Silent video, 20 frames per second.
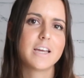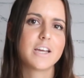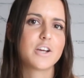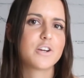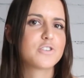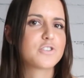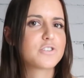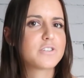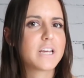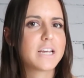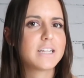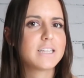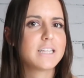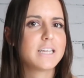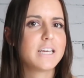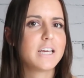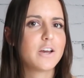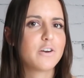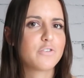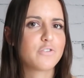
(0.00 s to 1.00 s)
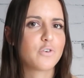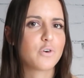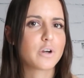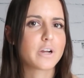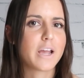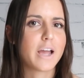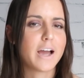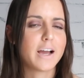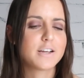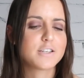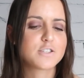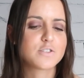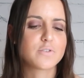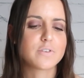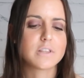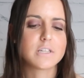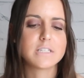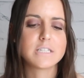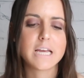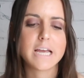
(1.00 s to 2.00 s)
Here's your daily forecast
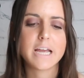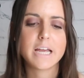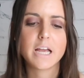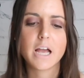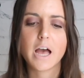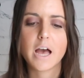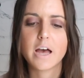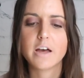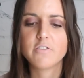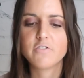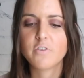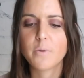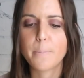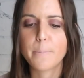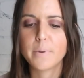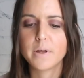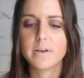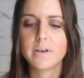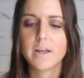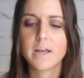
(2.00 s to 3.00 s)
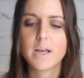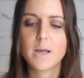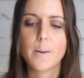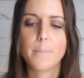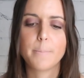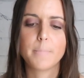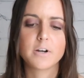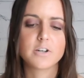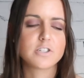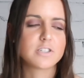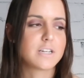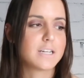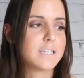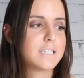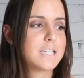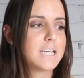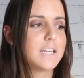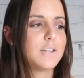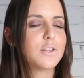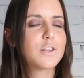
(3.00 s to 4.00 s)
for the day of Monday, March
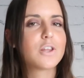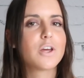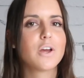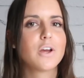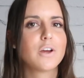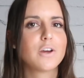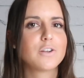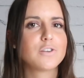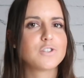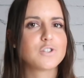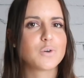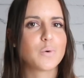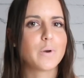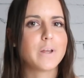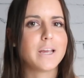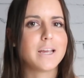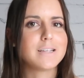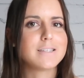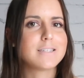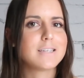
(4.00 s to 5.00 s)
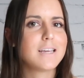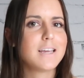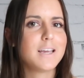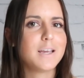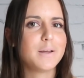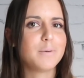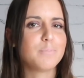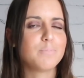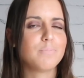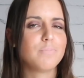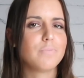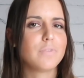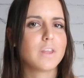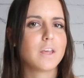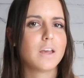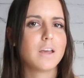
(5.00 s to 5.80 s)
19th, 2018.